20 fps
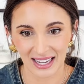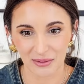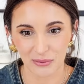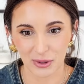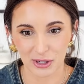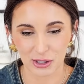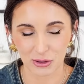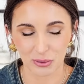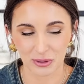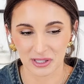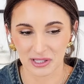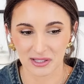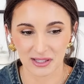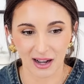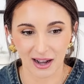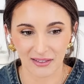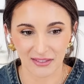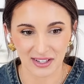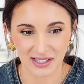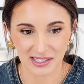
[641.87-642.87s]
Which was
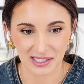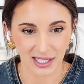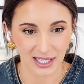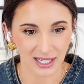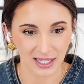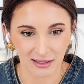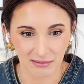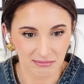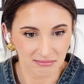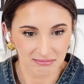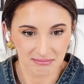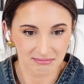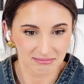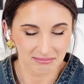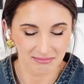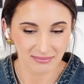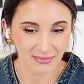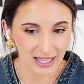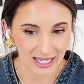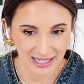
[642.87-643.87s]
obviously
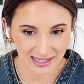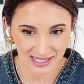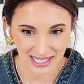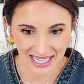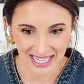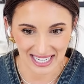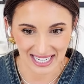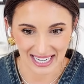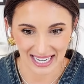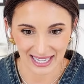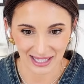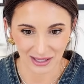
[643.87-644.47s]
easy and